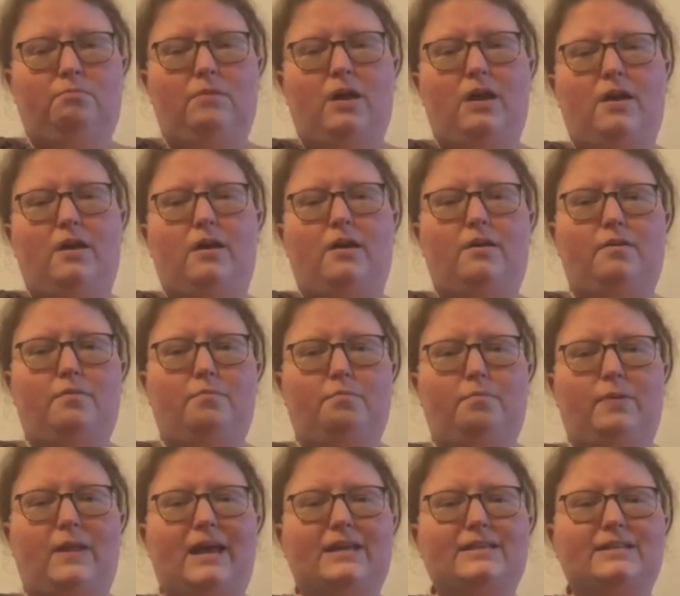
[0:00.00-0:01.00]

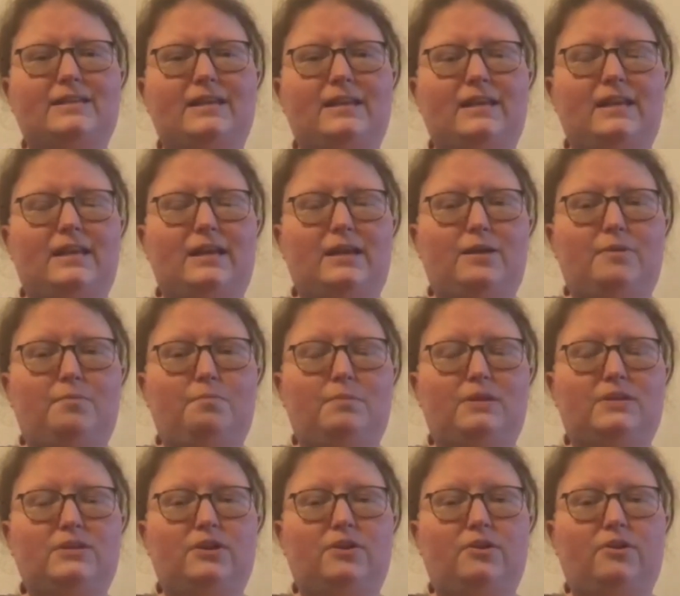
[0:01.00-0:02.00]
plasticky
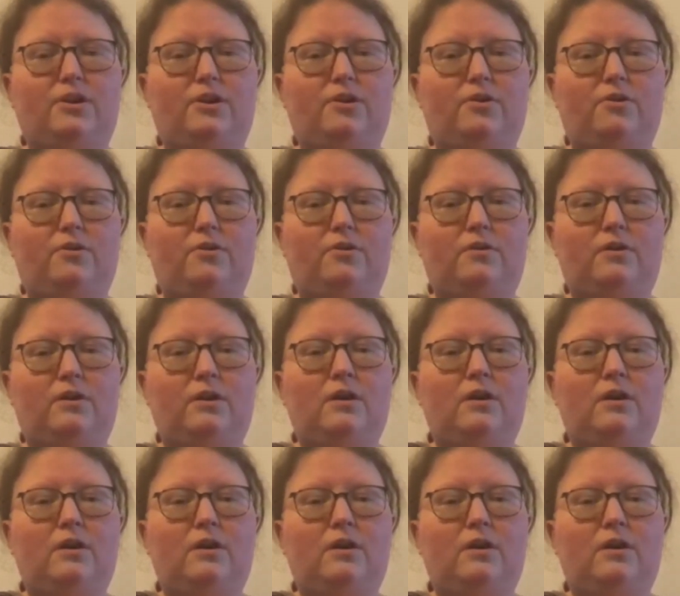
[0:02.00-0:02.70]
material.